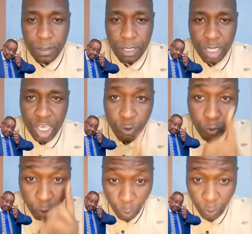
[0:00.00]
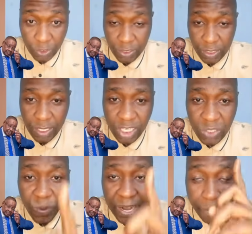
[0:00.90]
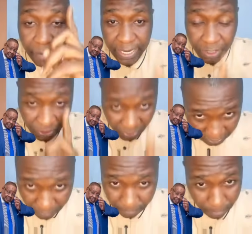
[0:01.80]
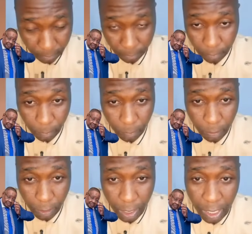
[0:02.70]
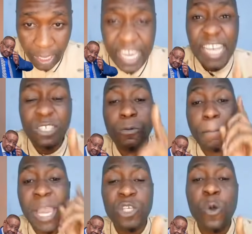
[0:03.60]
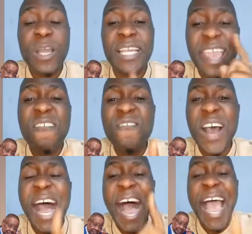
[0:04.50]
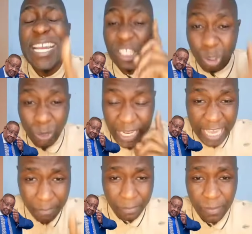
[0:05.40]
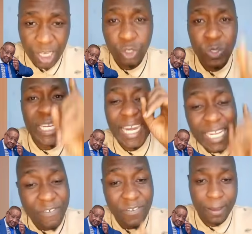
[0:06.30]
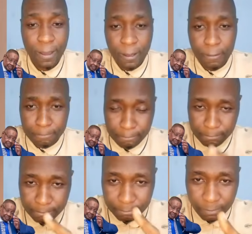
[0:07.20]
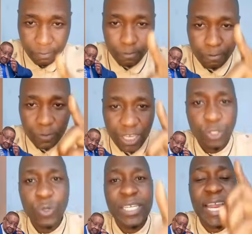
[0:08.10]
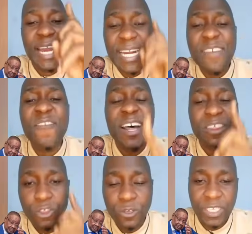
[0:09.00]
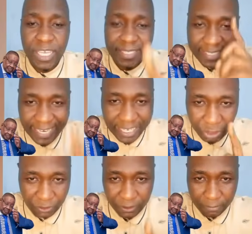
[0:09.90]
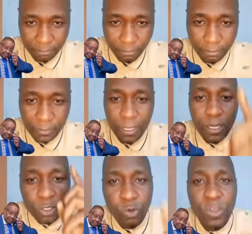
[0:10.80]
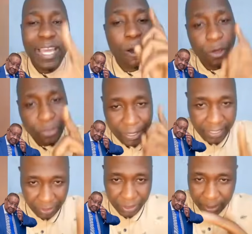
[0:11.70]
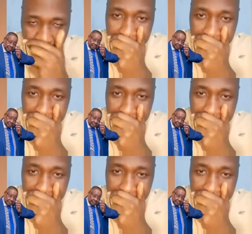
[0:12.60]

he will lose his parliamentary seat. He has to make sure whatever I told him, he should deliver. He should deliver those instructions to the authorities,